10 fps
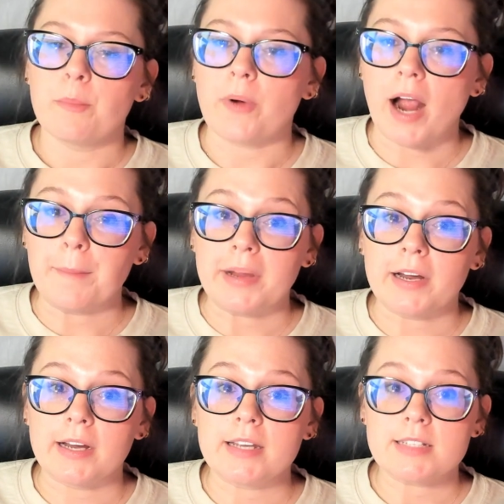
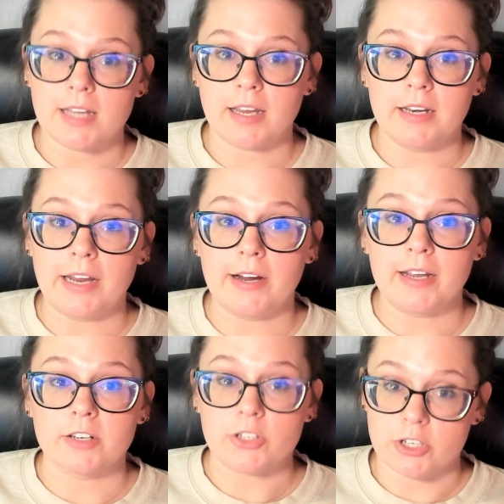primary,
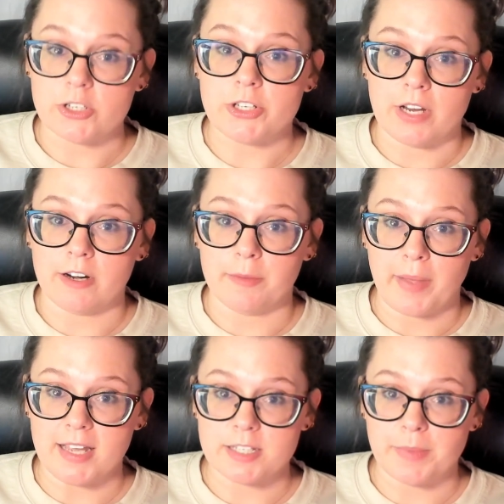secondary, and tertiary
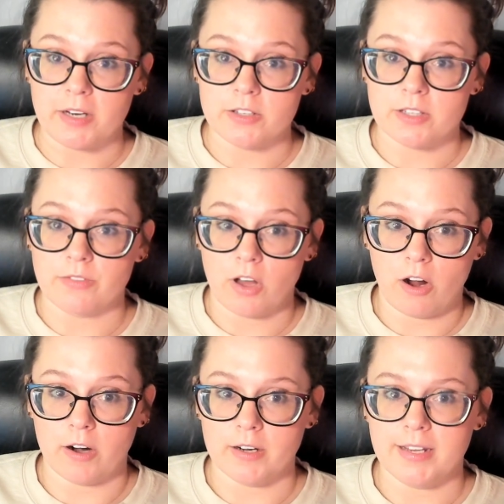pacemakers of the
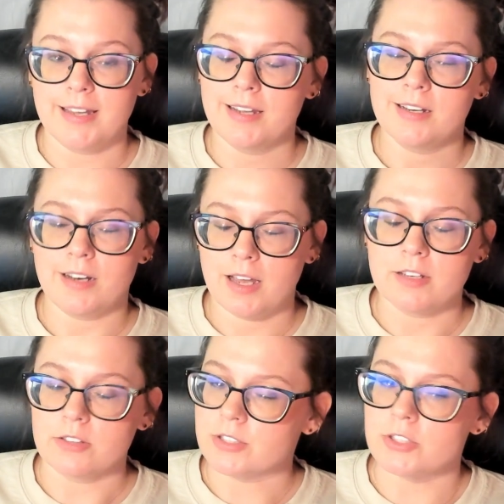heart in an
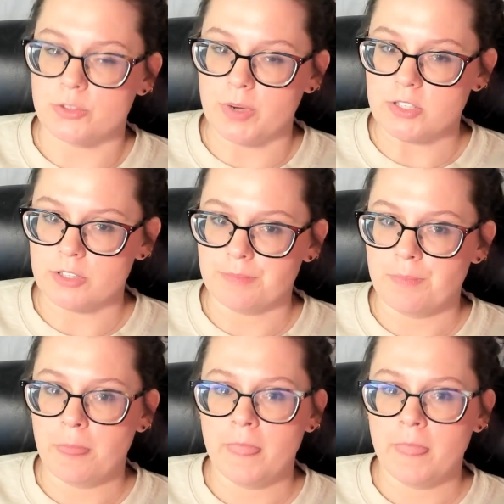ideal situation.